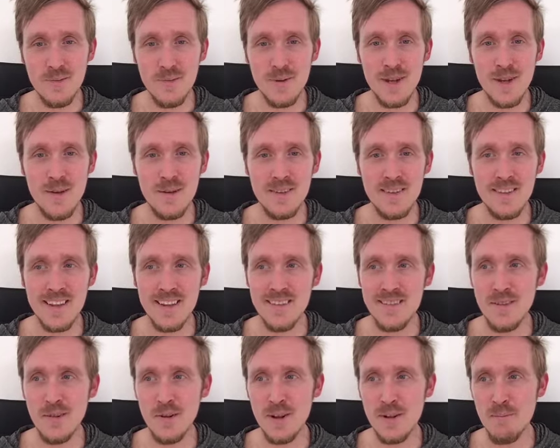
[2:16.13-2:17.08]
we use these
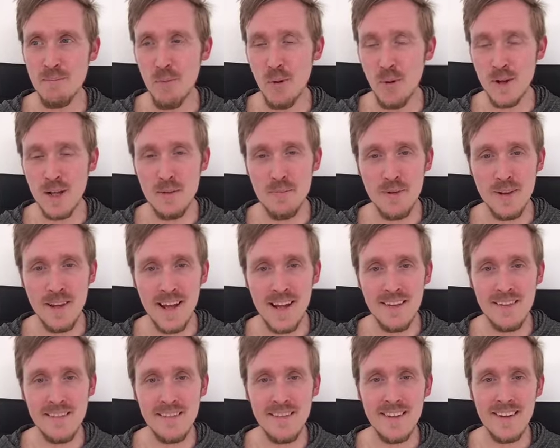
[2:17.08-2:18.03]
sort of
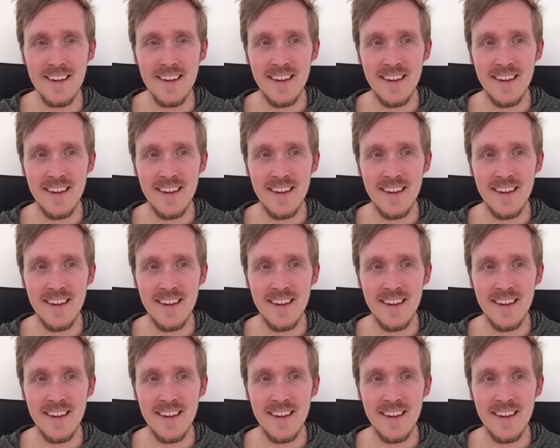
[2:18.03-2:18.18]
boilerplates